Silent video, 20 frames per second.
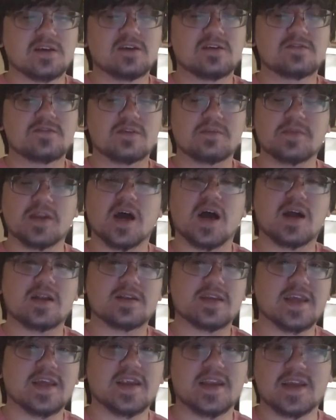from not
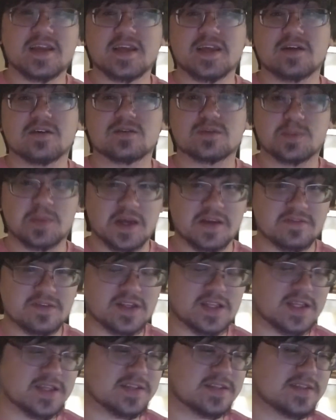getting killed by
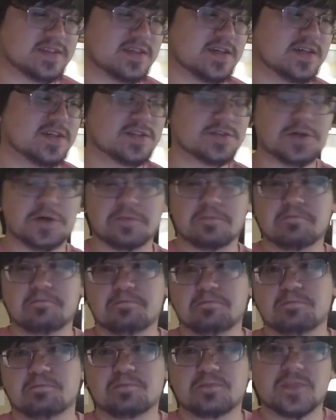villains. So,
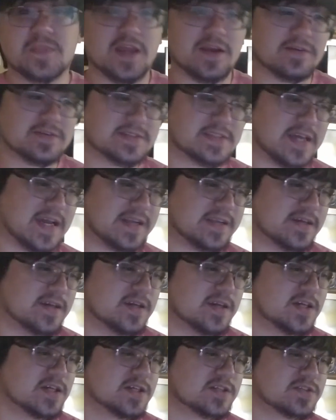there's that.
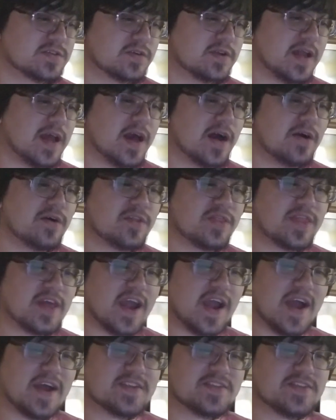So now
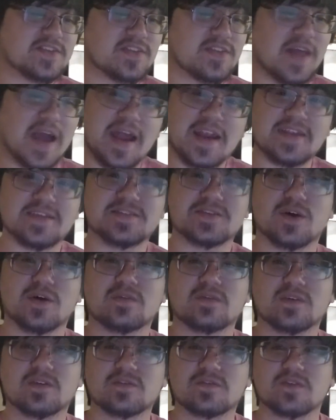that that is
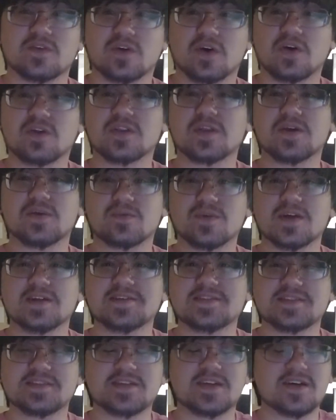over for all the written
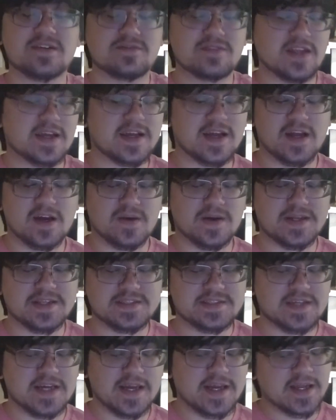stuff, like I always
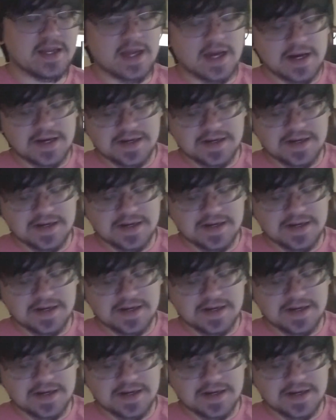say,